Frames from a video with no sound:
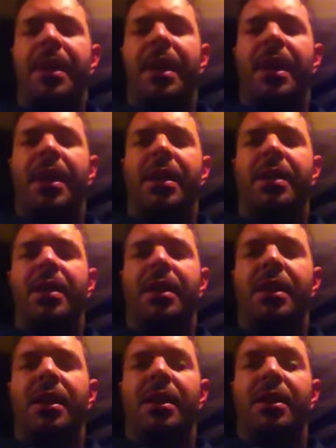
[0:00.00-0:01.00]
And
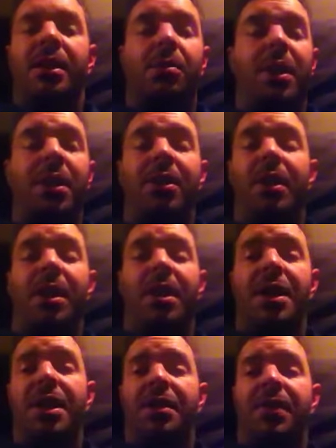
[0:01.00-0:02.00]
I went
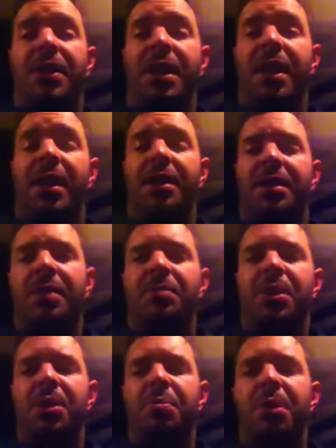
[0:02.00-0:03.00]
online the other day because I'm
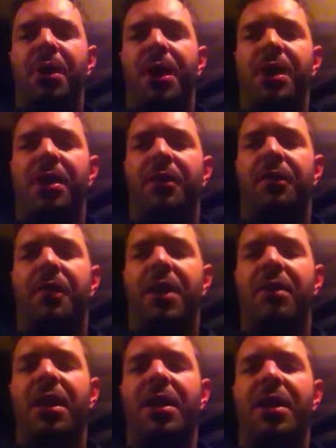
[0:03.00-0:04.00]
just putting a
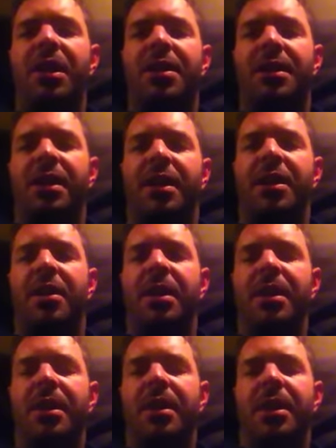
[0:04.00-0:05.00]
very high ticket,
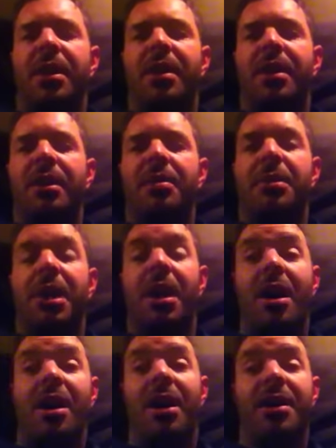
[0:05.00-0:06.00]
my
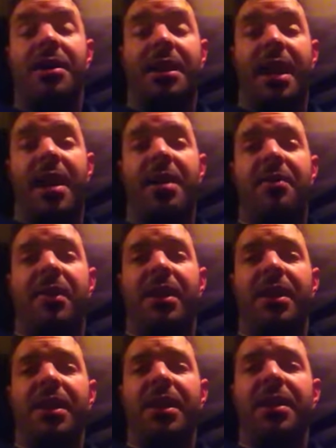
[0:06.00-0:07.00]
highest
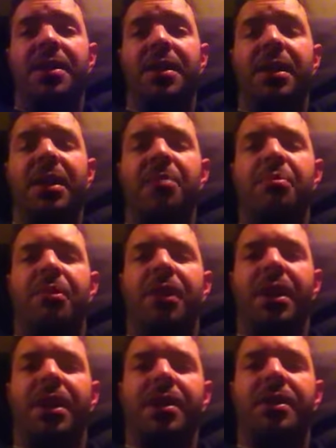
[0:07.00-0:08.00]
ever ticket
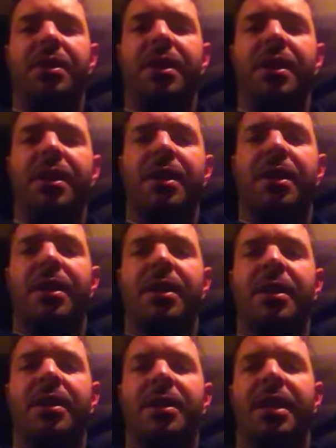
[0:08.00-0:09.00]
product
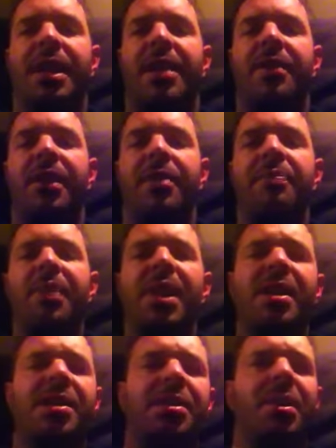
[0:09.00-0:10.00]
together.
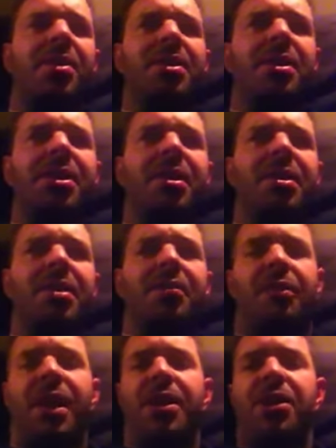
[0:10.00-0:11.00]
So I was looking at the
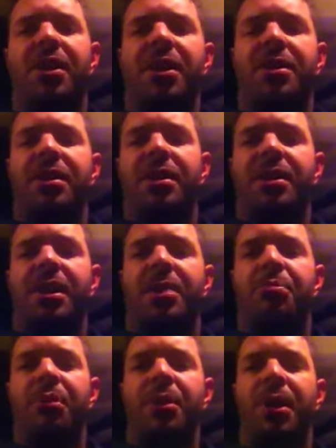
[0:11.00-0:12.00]
franchise that I
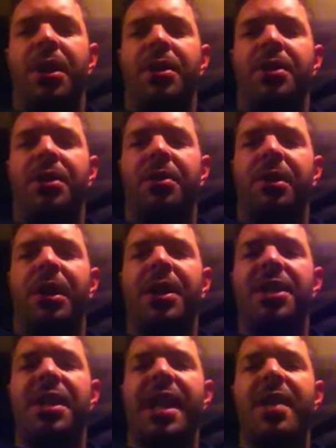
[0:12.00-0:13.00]
bought into, and
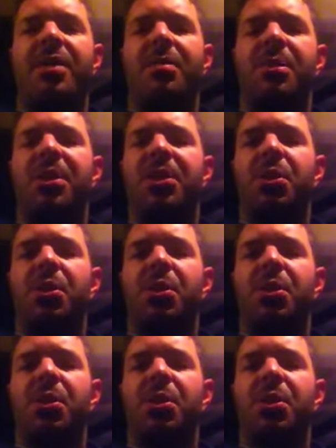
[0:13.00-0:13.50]
it's now up to